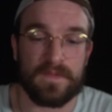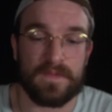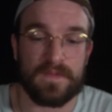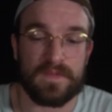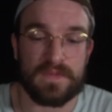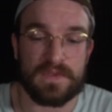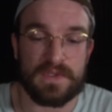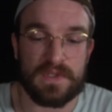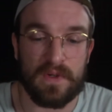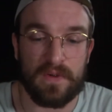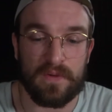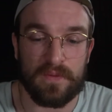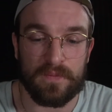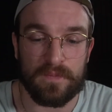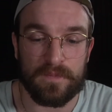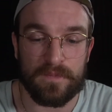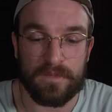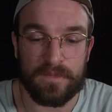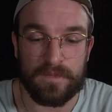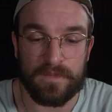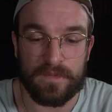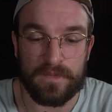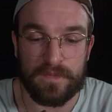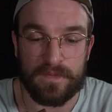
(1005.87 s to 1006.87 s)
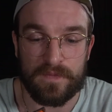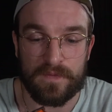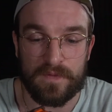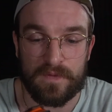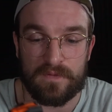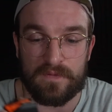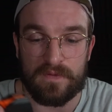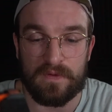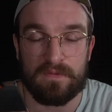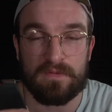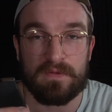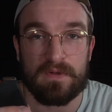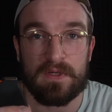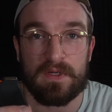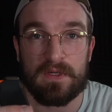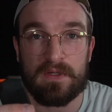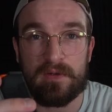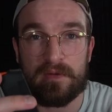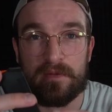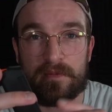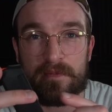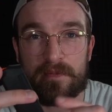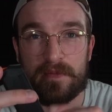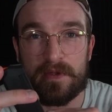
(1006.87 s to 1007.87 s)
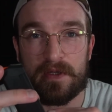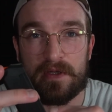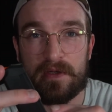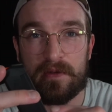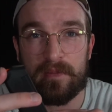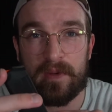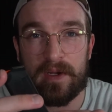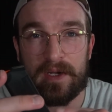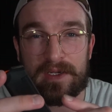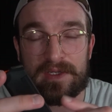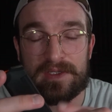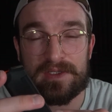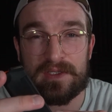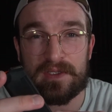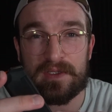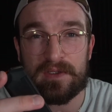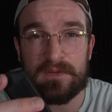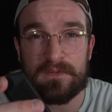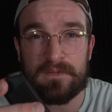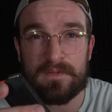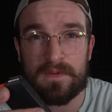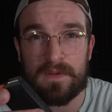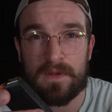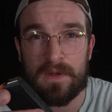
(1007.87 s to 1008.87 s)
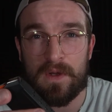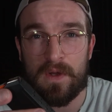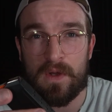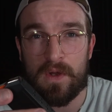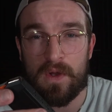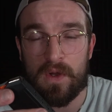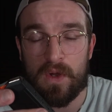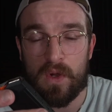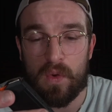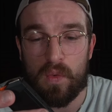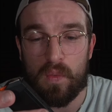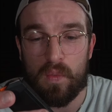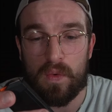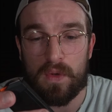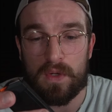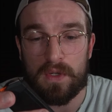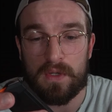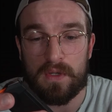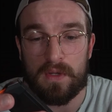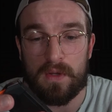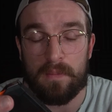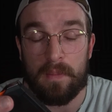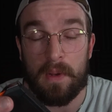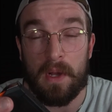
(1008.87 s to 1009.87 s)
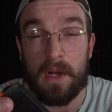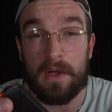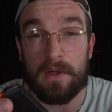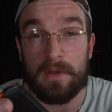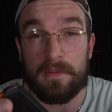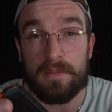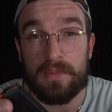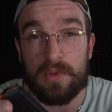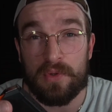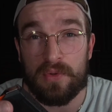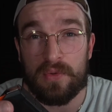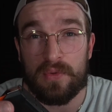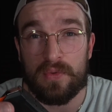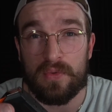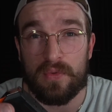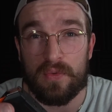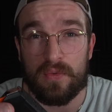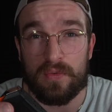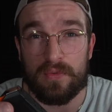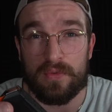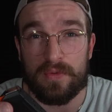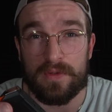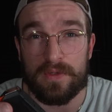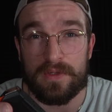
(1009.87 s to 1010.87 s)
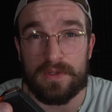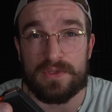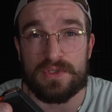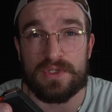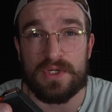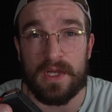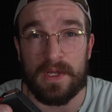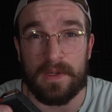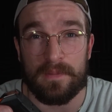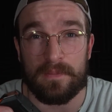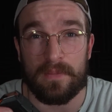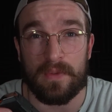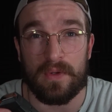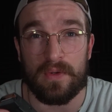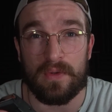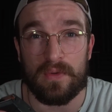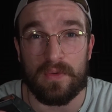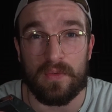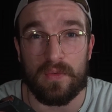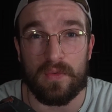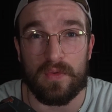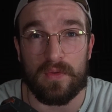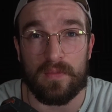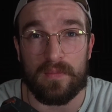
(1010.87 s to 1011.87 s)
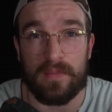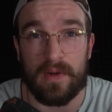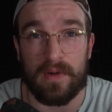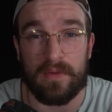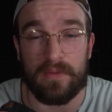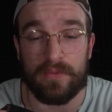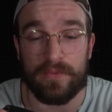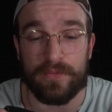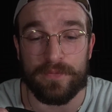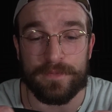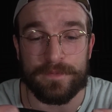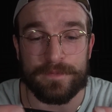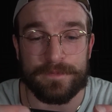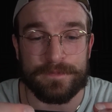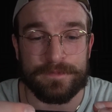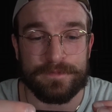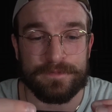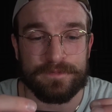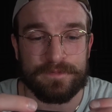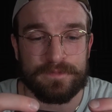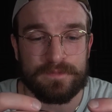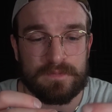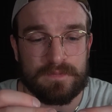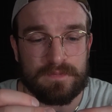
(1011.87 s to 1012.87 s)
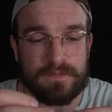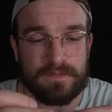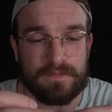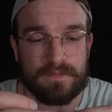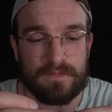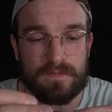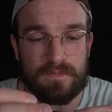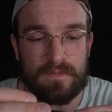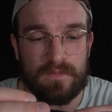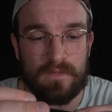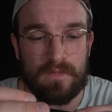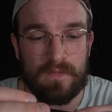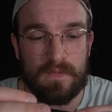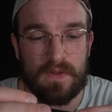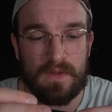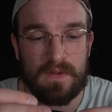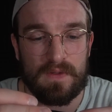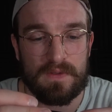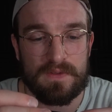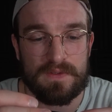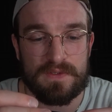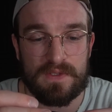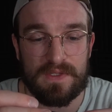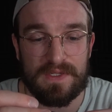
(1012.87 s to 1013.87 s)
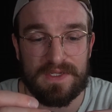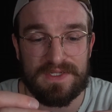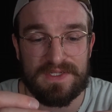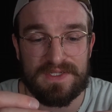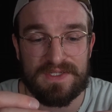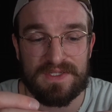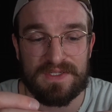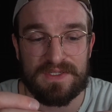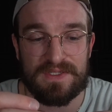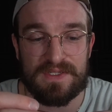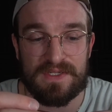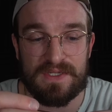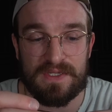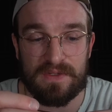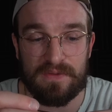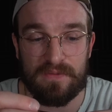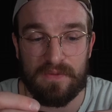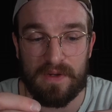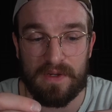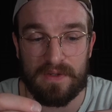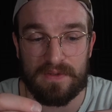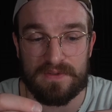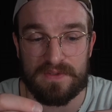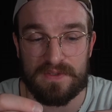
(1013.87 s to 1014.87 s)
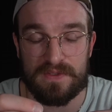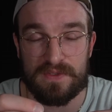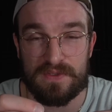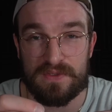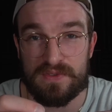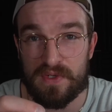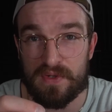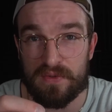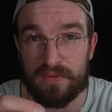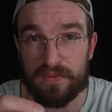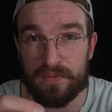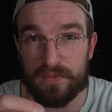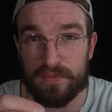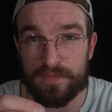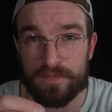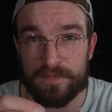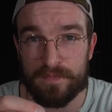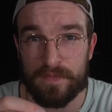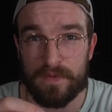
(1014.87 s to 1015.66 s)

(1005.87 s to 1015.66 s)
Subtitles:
So 15 in the magazine, 1 in the pipe or in the chamber or the barrel. So that's 16 rounds in total.